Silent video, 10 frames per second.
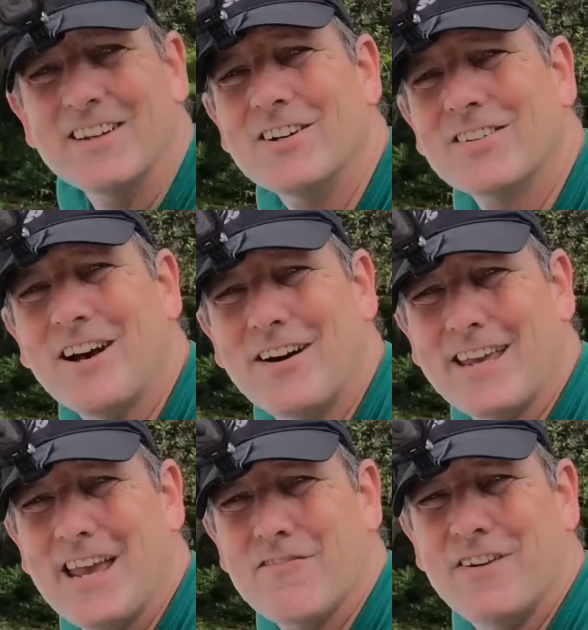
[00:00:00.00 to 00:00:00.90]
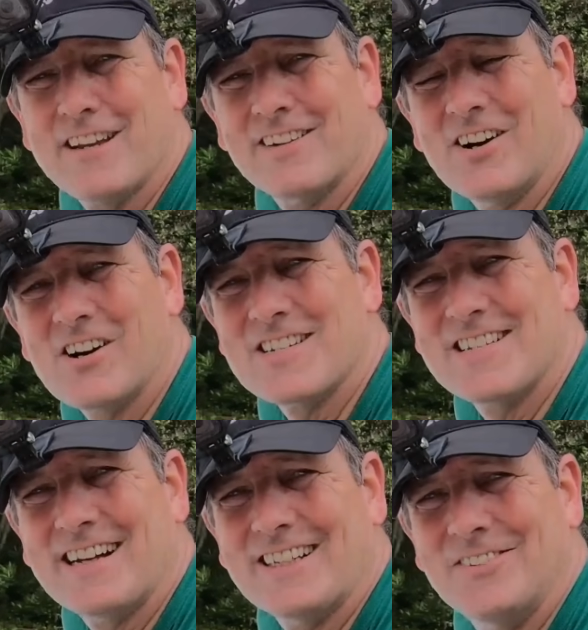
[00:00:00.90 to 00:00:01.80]
You notice how I gave Vic the hard
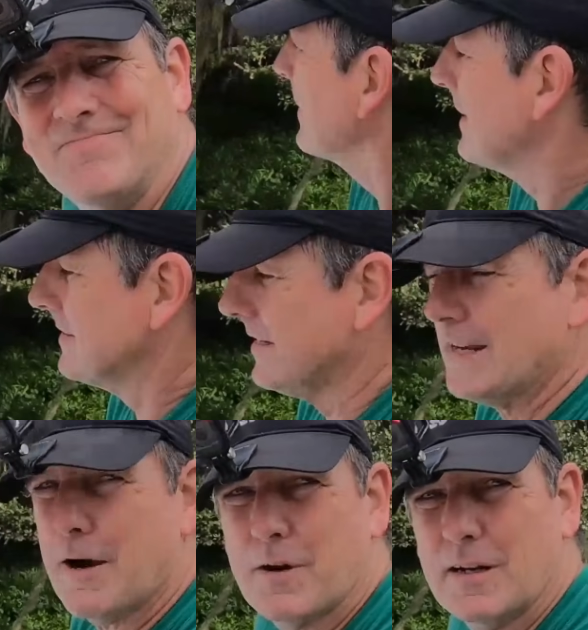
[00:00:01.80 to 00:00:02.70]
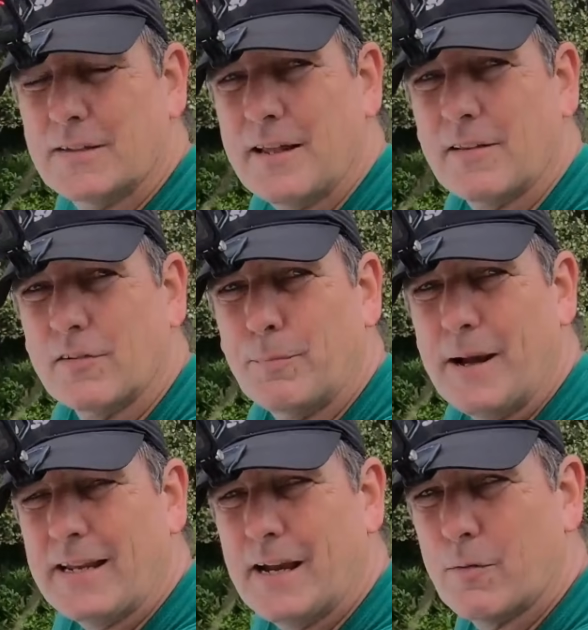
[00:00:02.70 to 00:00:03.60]
side. That's it. Now we're gonna take the
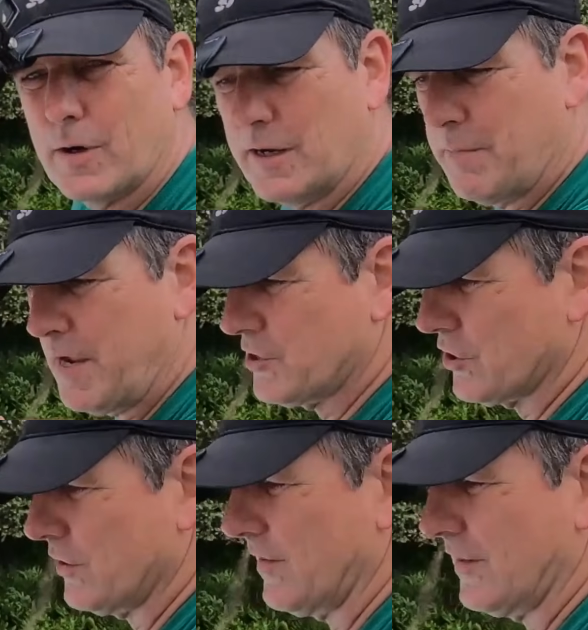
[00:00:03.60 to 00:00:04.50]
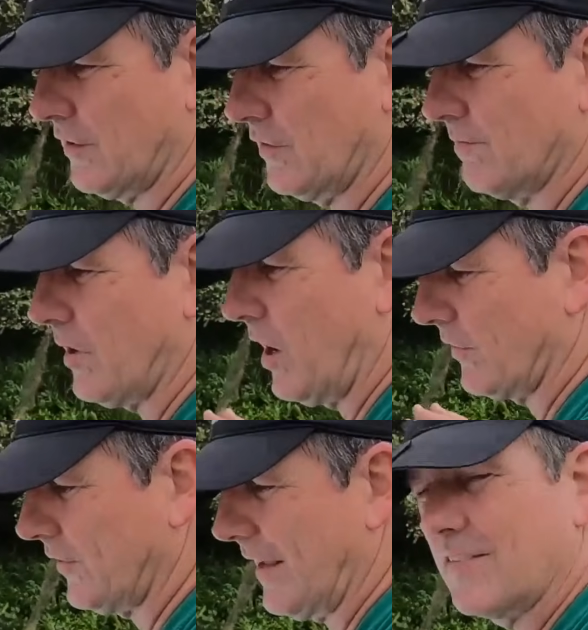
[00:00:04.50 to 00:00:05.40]
spike out. We're gonna make sure that this all
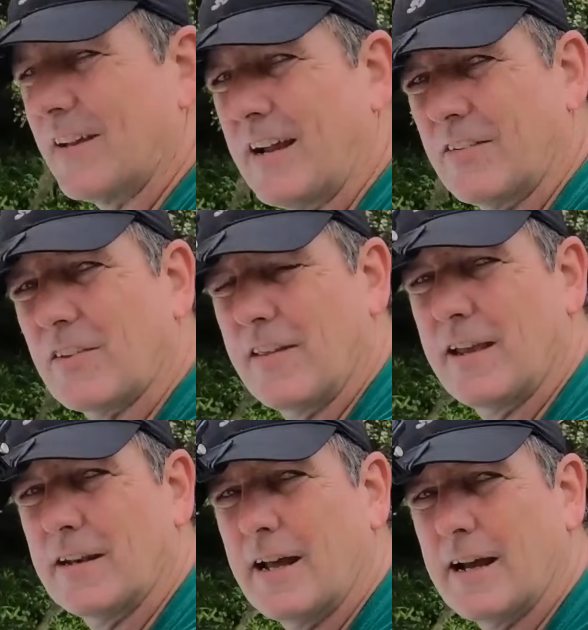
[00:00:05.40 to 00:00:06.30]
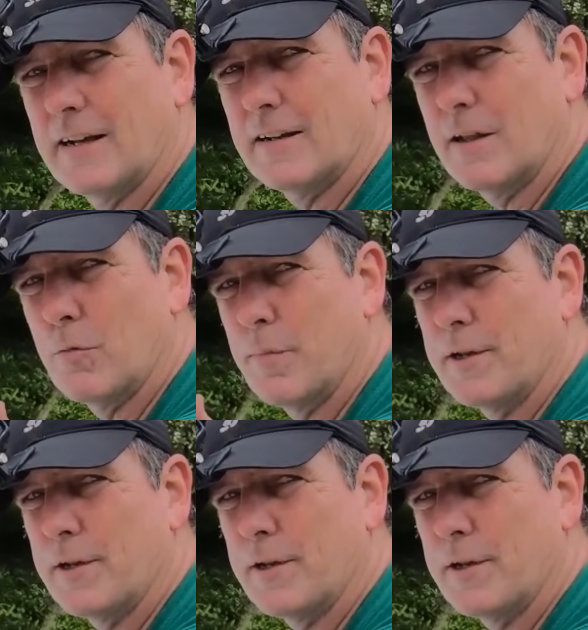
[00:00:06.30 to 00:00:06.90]
sets nice and then, uh, and then we'll